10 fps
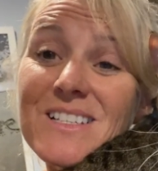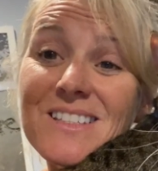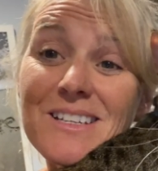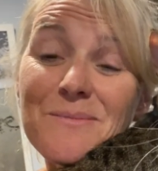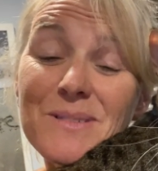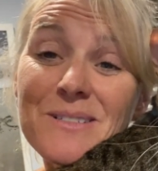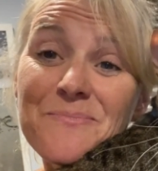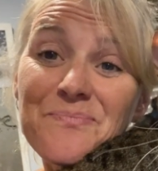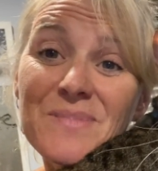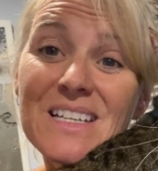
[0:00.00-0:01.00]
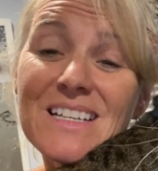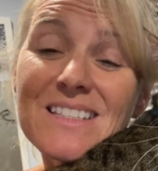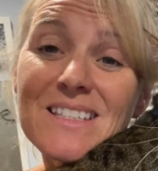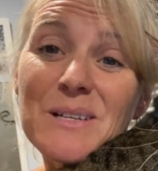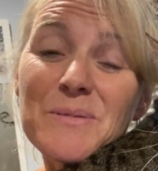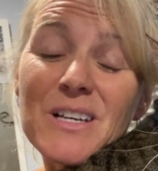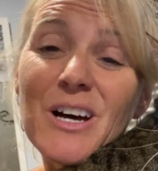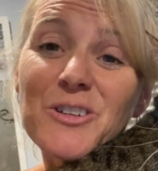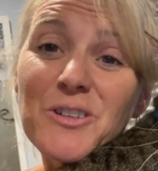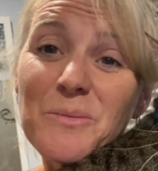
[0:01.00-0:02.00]
sleeps? He sleeps
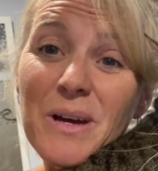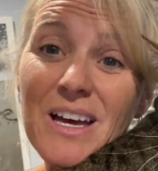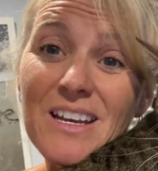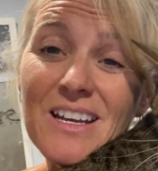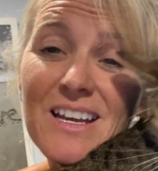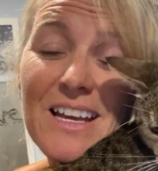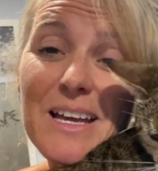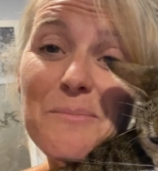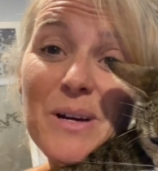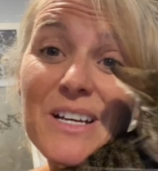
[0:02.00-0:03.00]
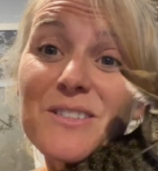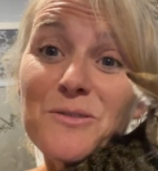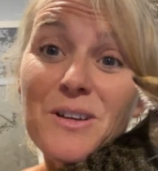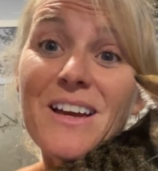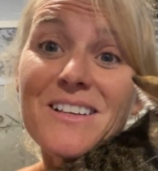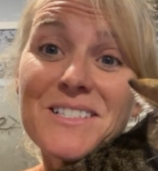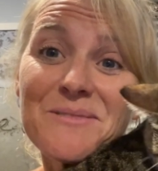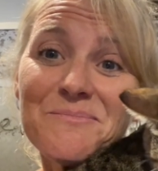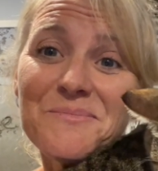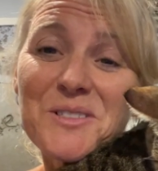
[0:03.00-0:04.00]
under the bed in Mike's suitcase.
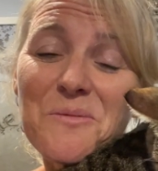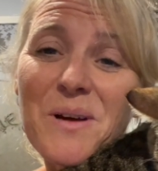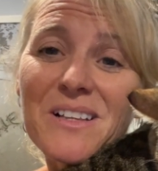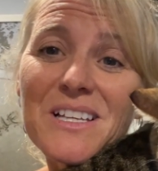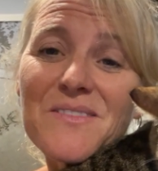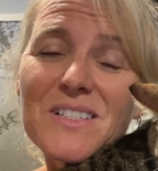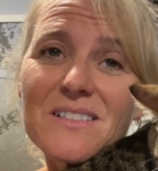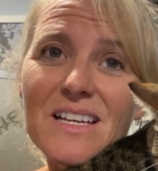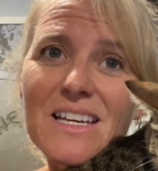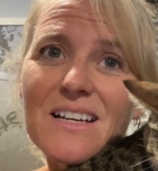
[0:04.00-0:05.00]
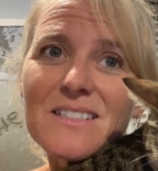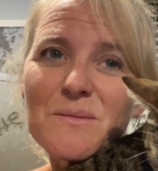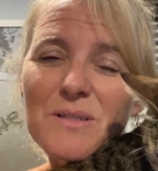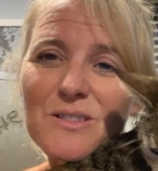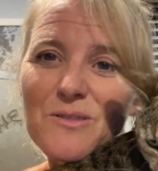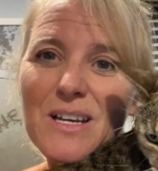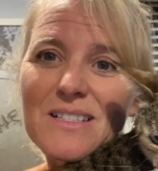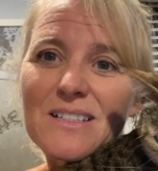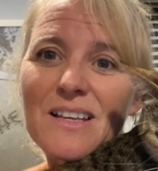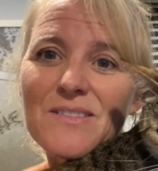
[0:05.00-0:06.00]
So Mike leaves it, like he unzips his
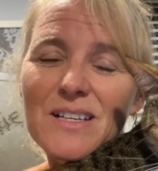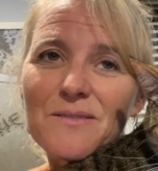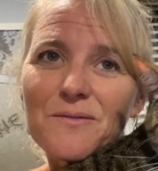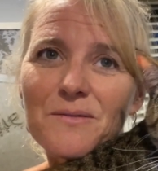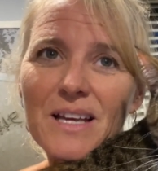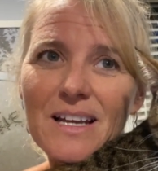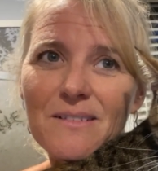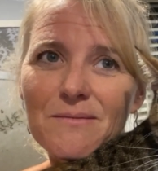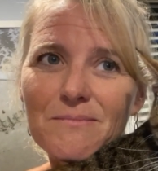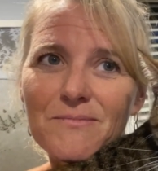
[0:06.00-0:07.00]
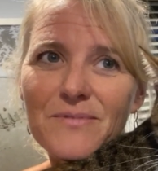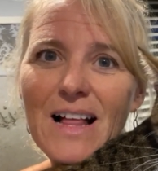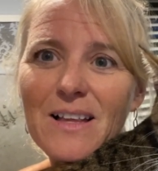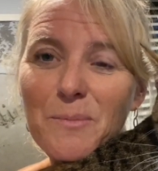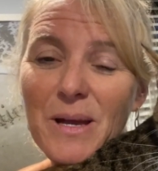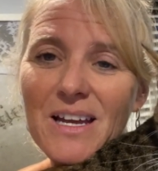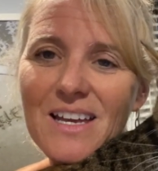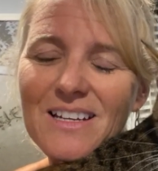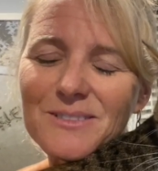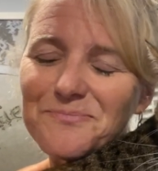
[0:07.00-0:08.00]
suitcase and leaves it like a
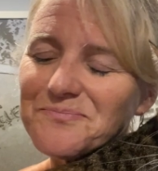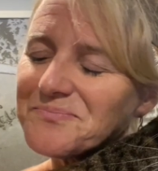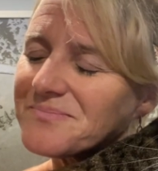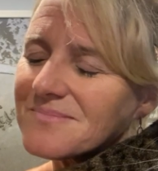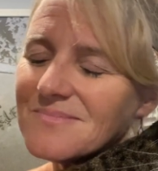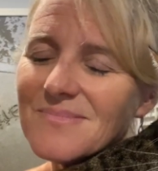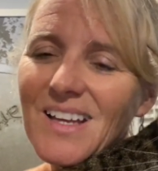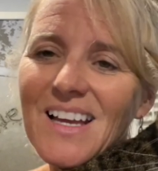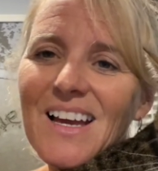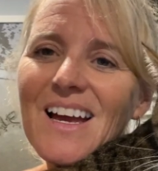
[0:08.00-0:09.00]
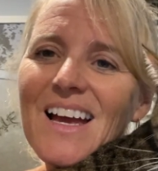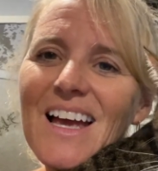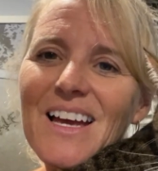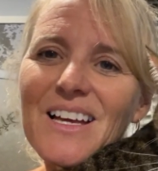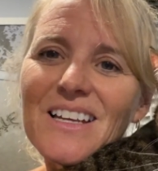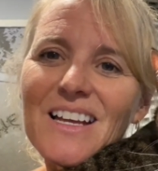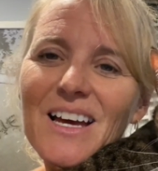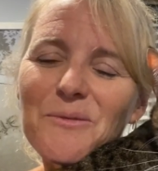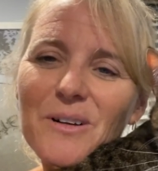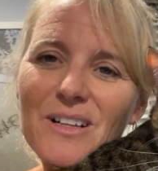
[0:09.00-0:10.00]
pancake. What are you doing? And
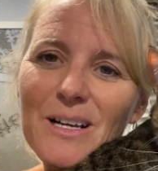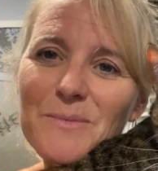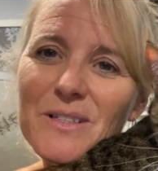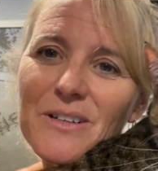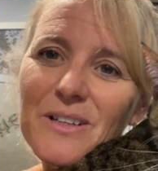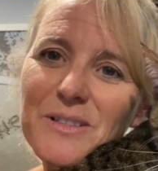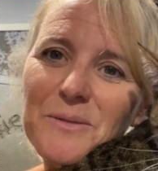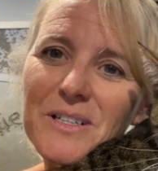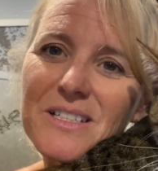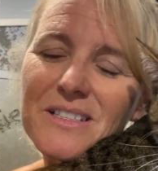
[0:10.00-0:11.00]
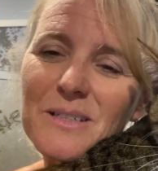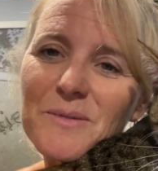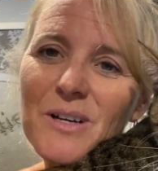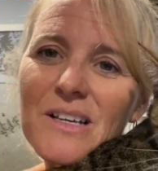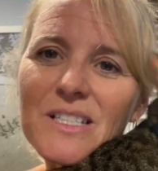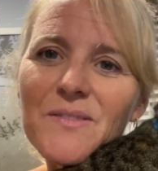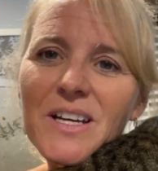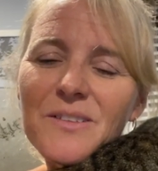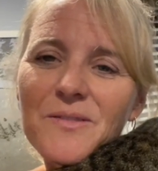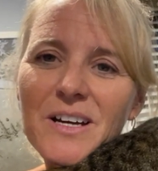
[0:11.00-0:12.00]
Edward climbs in there, and that's where he sleeps. So I'll see if
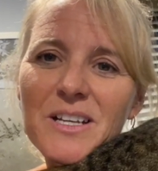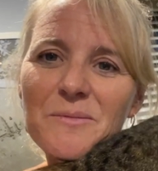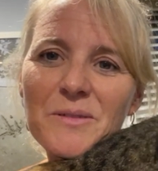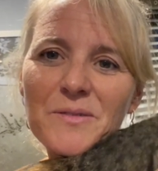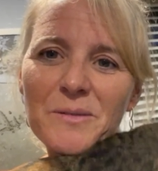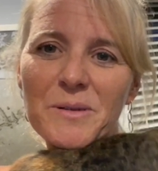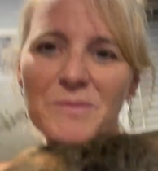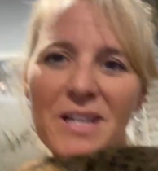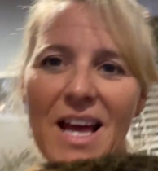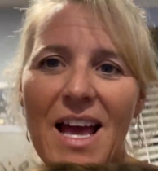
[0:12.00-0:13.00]
I can find him and film him tonight.